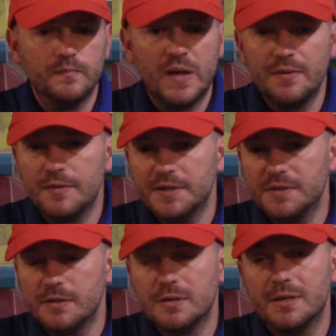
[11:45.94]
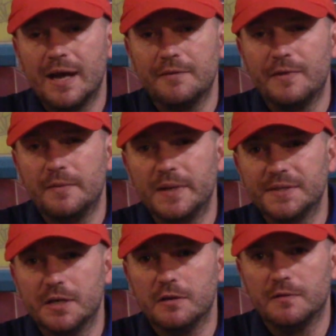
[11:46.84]
And this year, I found
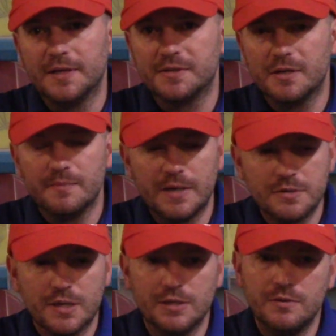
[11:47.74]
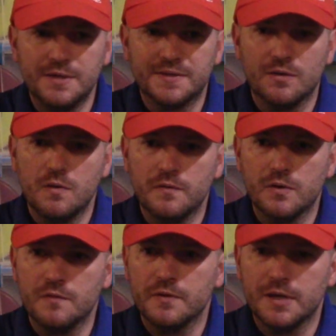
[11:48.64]
myself, I started measuring a new disc over and
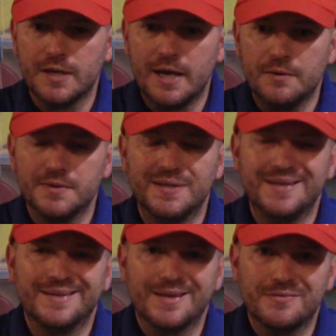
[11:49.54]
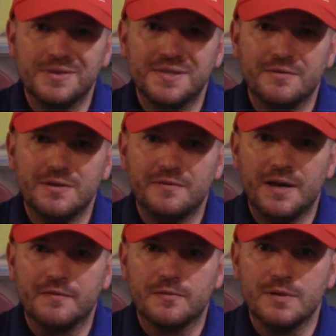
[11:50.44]
over again. I was getting like
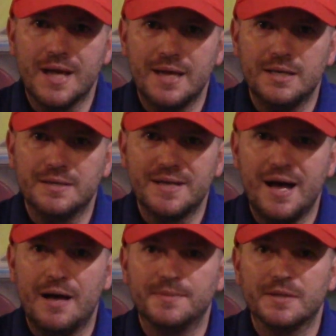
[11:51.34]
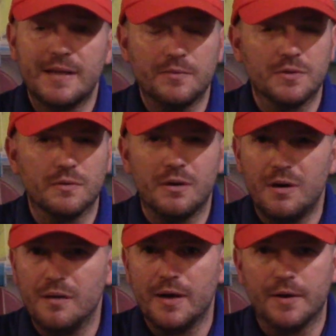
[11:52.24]
375, 380 tops, and that was going
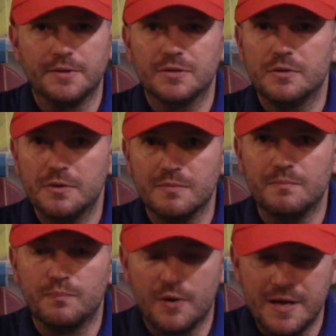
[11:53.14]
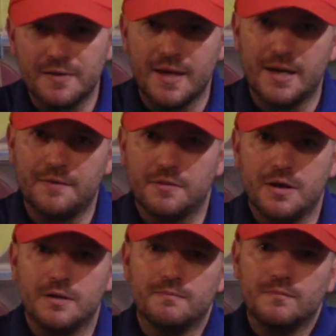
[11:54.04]
all out. I just couldn't break that after
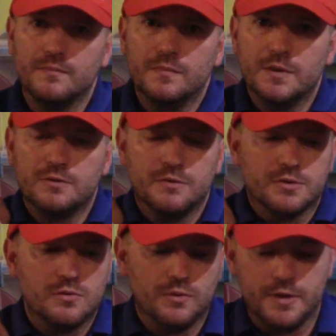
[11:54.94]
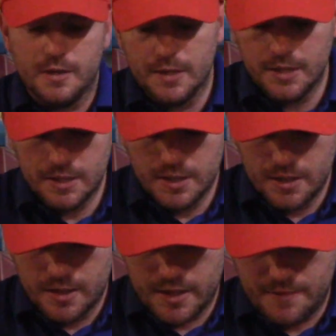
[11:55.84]
I injured the shoulder,
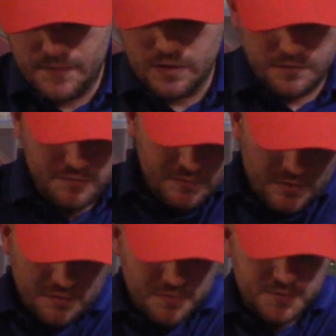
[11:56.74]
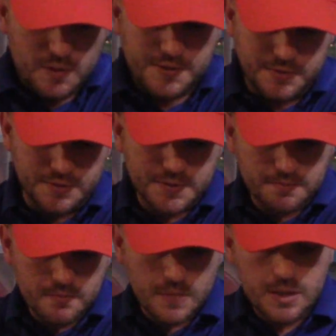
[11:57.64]
hurt those muscles.
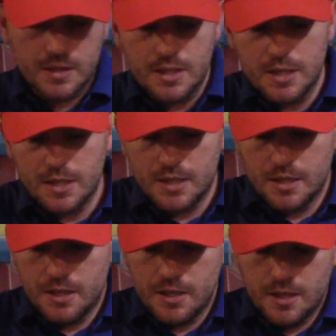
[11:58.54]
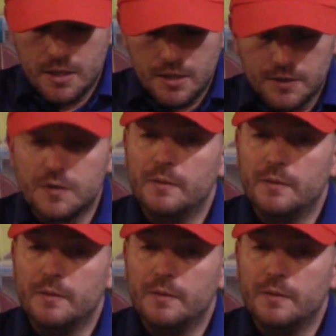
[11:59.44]
So I